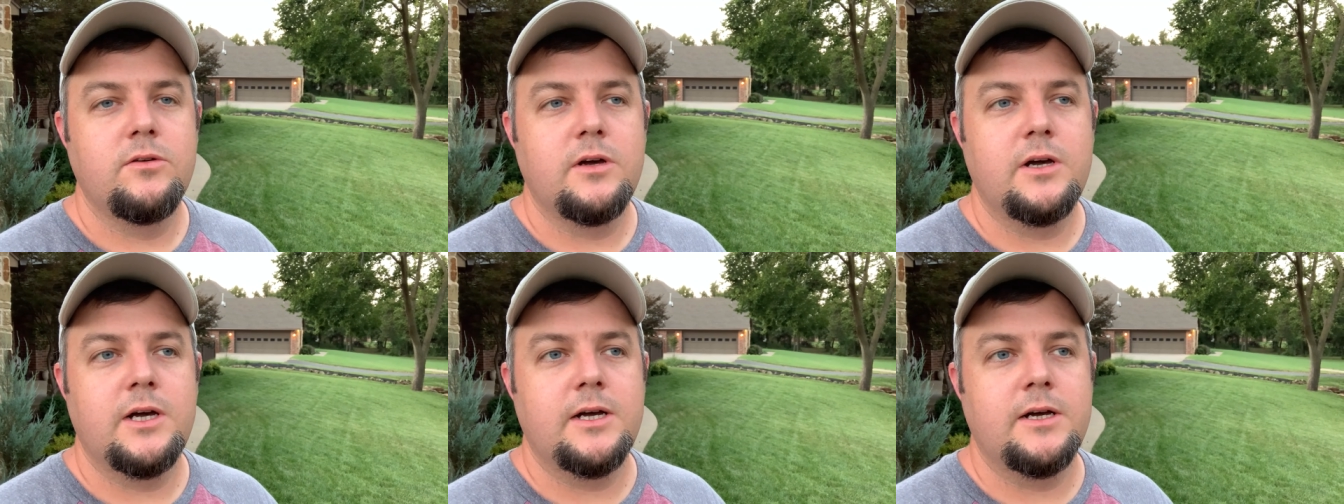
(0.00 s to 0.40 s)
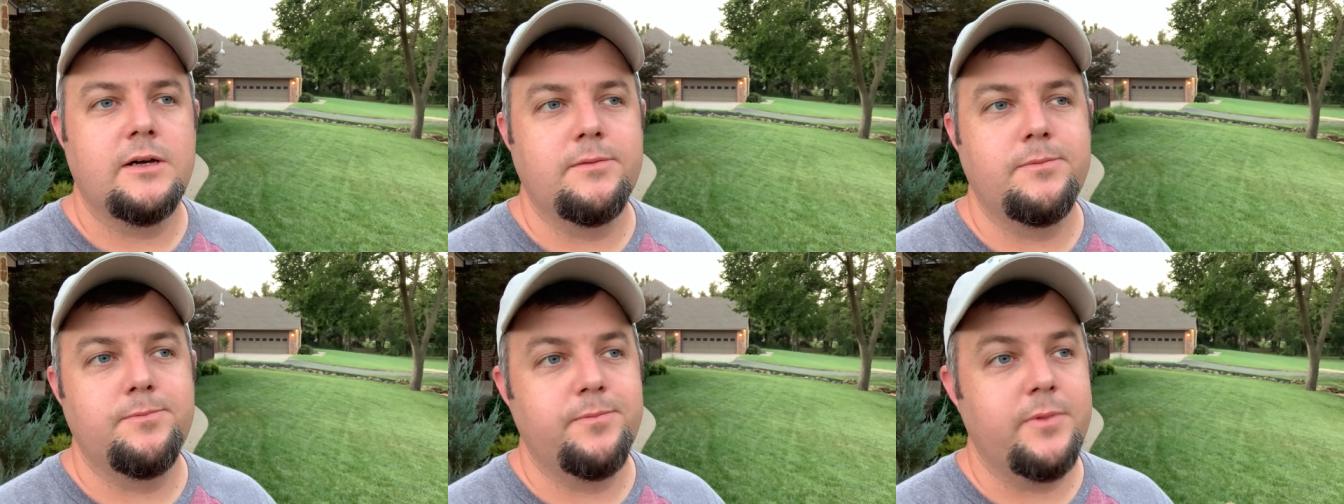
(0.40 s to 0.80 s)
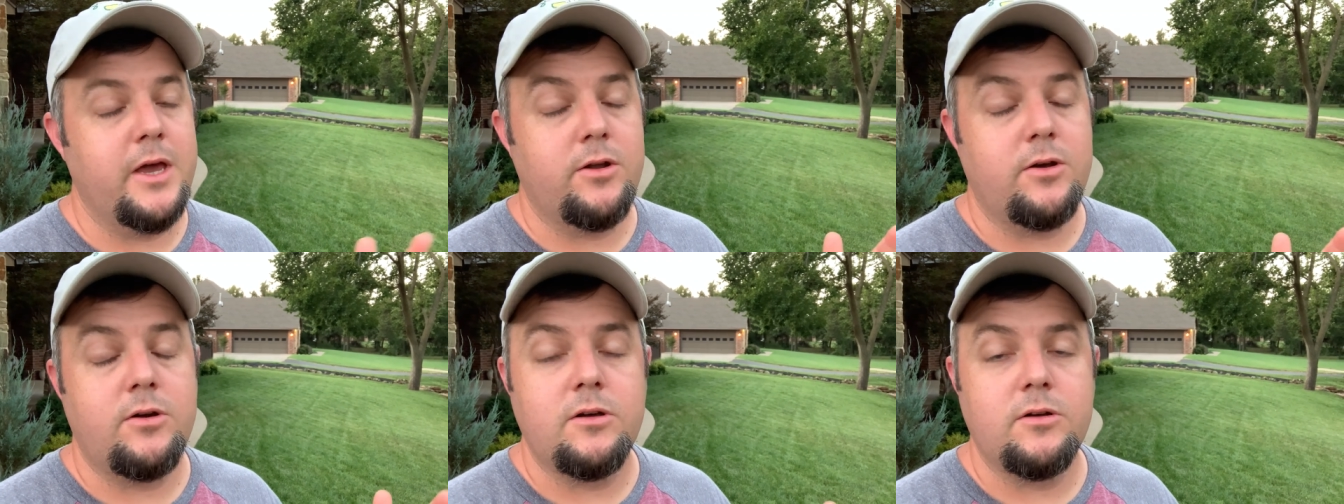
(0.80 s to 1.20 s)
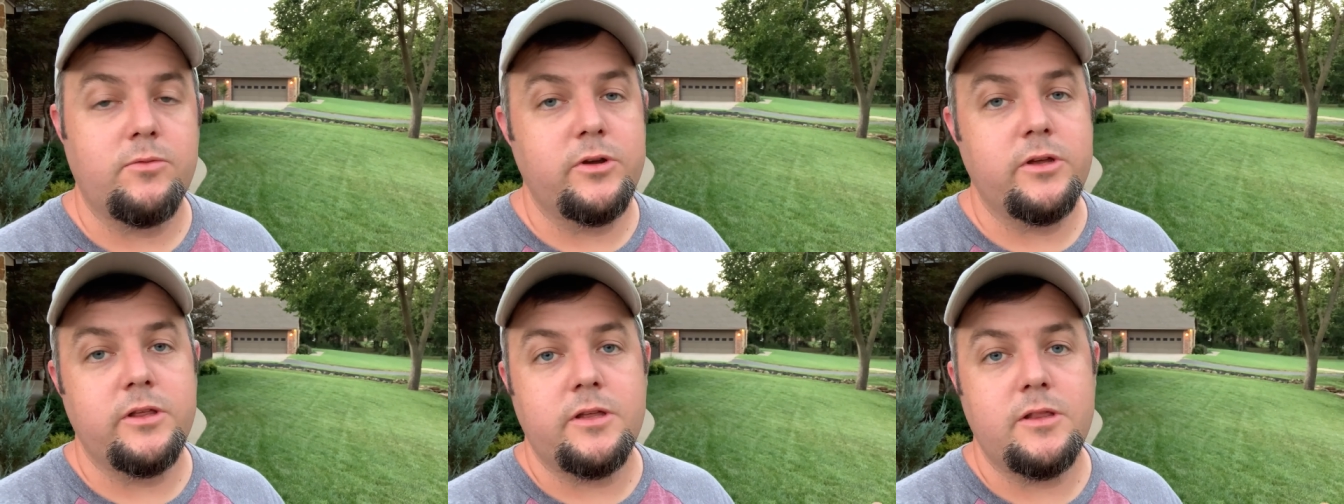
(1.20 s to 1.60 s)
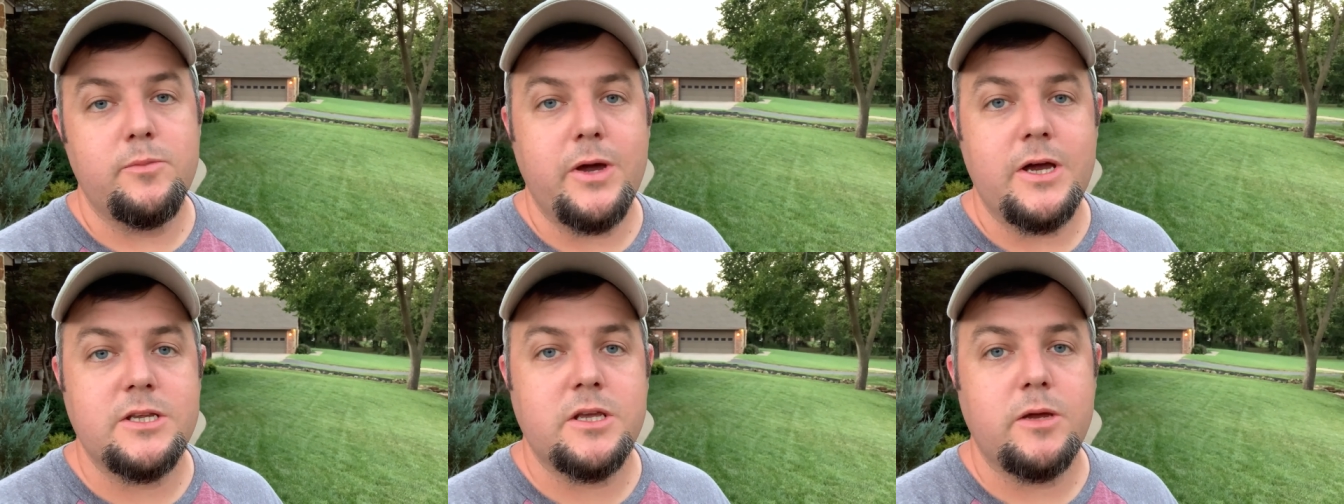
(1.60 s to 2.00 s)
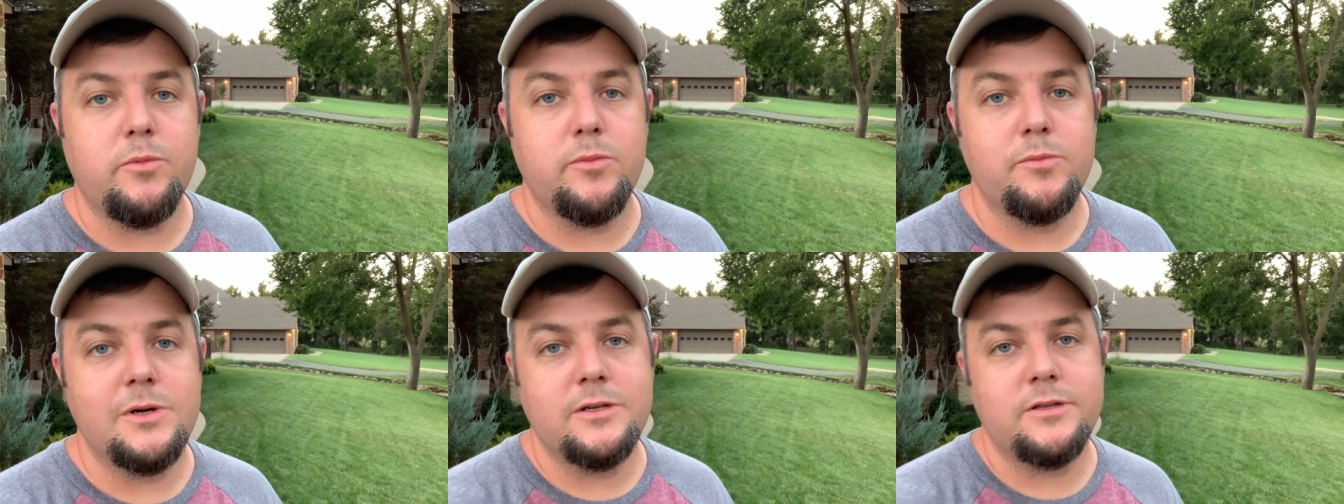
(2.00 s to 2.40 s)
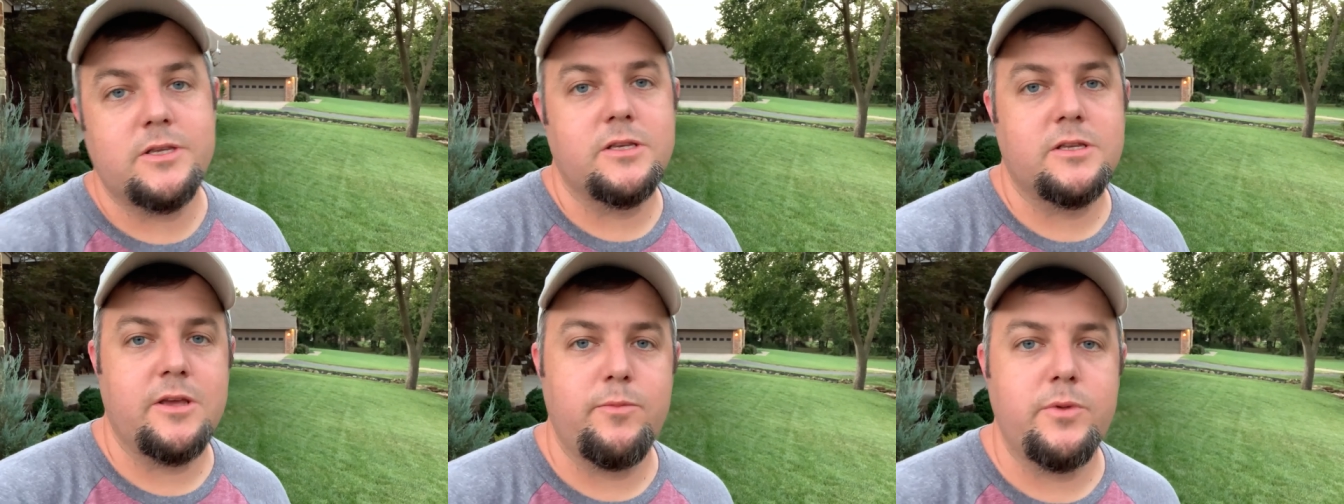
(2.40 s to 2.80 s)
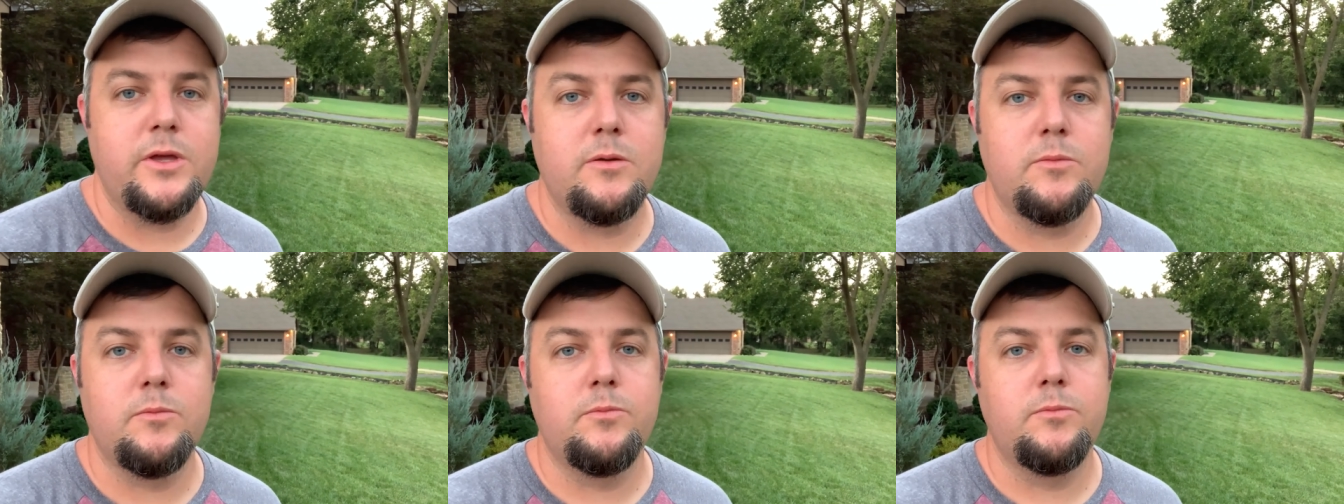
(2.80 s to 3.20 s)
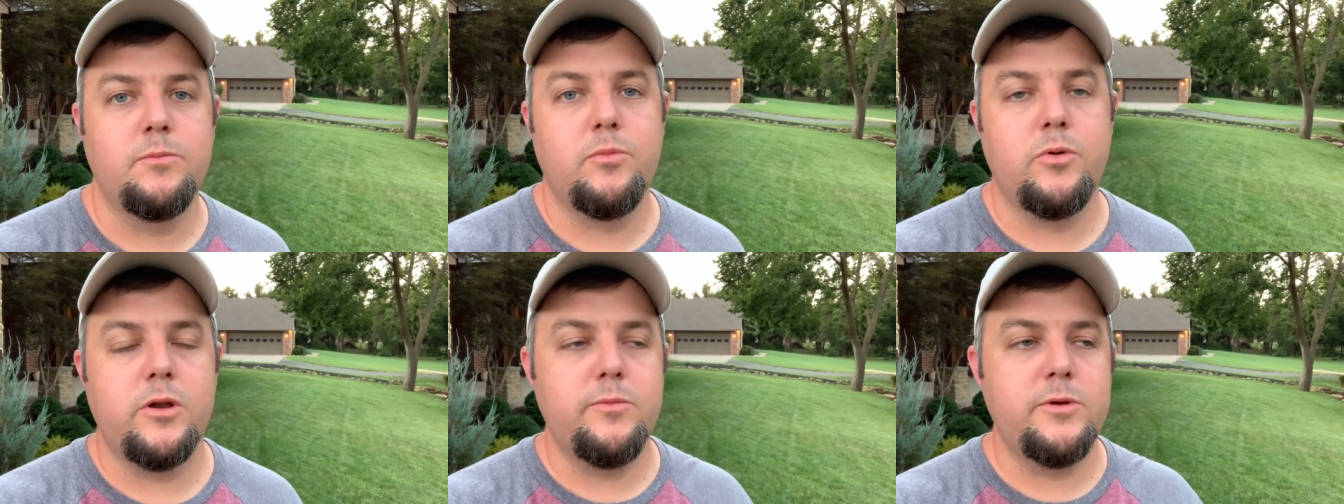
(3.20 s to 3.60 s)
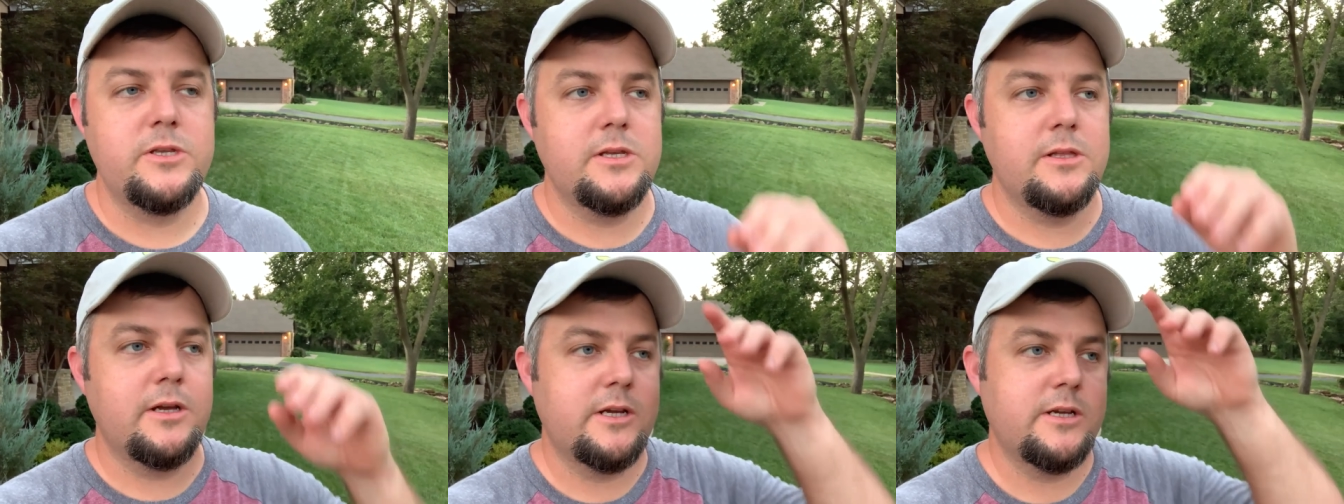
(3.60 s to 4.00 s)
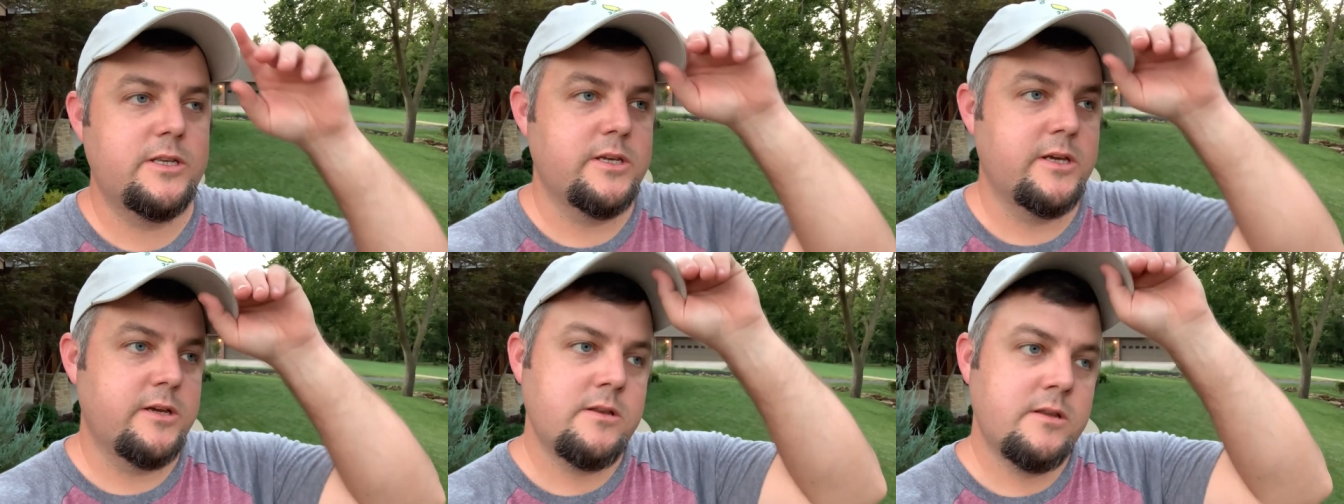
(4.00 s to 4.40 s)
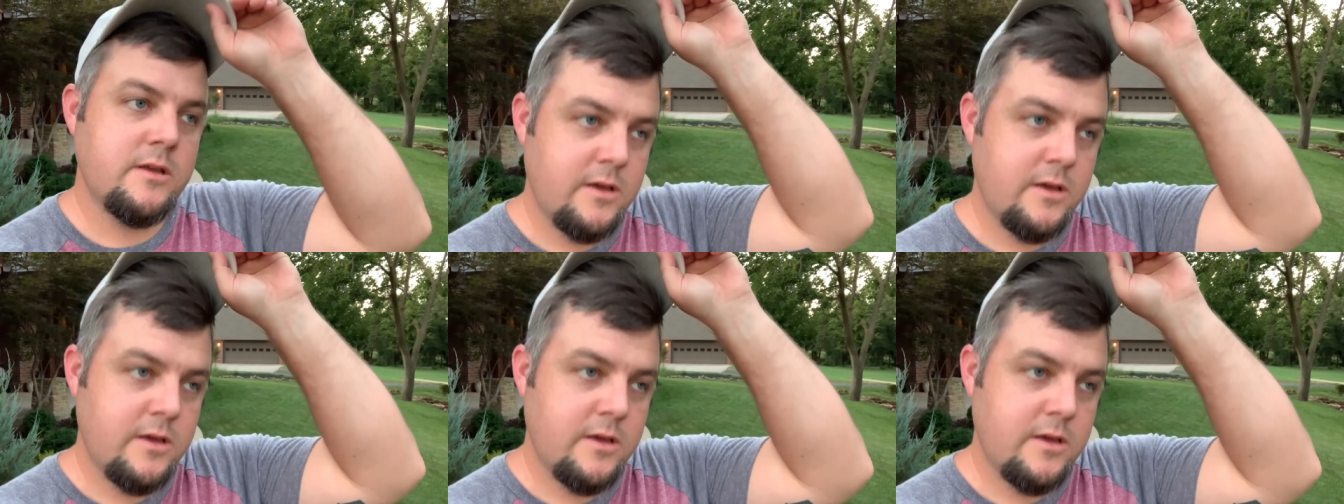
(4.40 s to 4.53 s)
uh, at all, really, in the past couple months is I've been pretty busy, like I said,